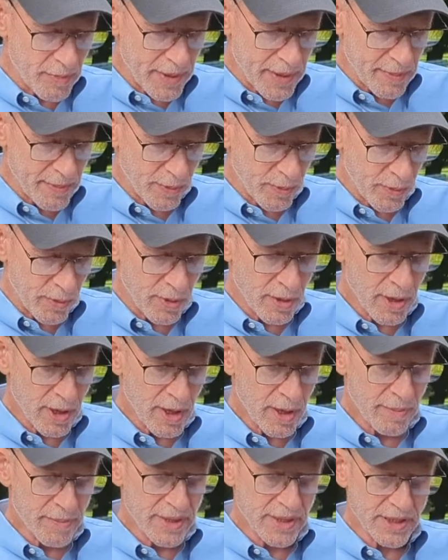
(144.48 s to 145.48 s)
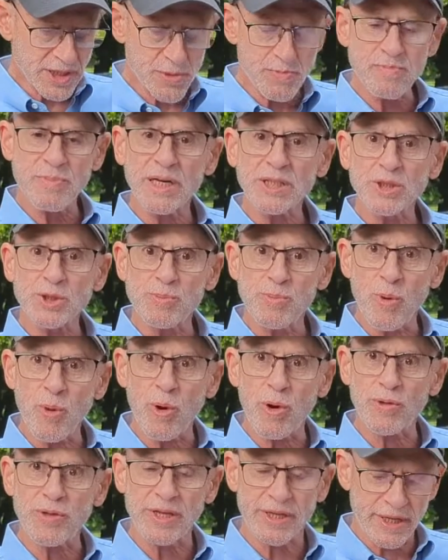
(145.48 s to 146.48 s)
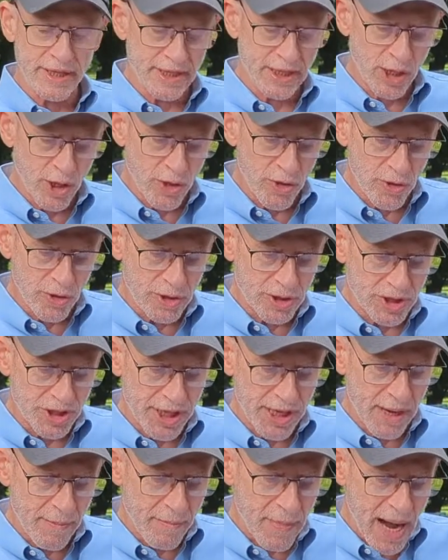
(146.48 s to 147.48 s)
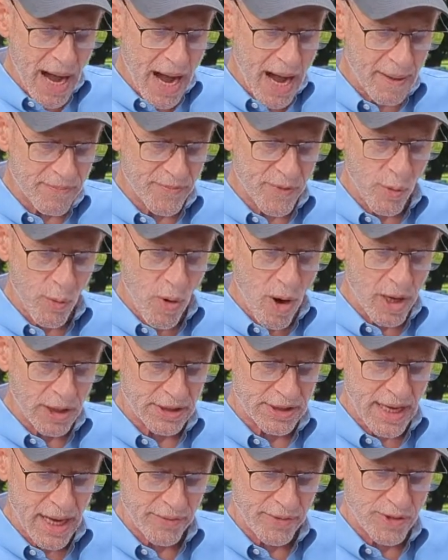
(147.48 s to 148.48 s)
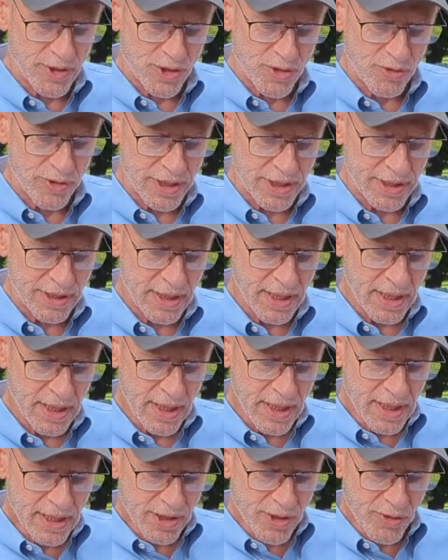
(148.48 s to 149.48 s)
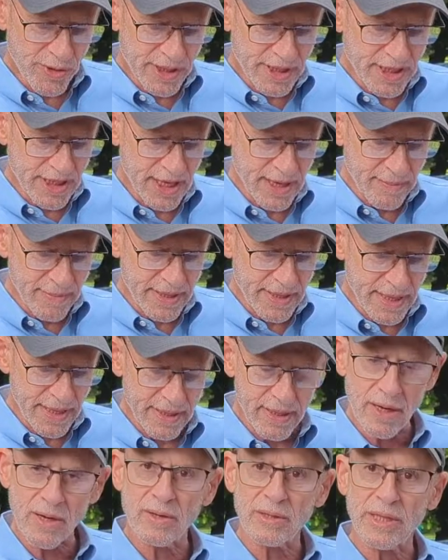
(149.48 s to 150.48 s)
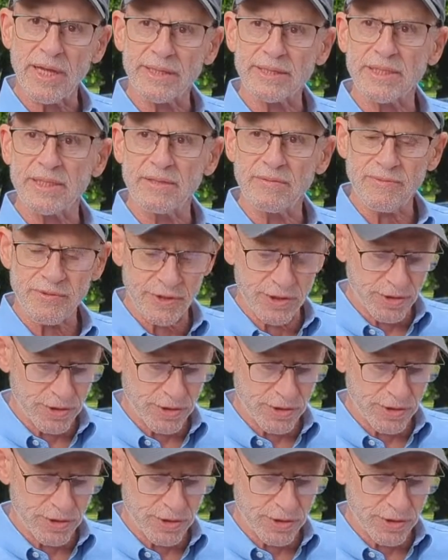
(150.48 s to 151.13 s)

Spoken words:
the American people means much more than encouraging a mob to walk down the street to intimidate our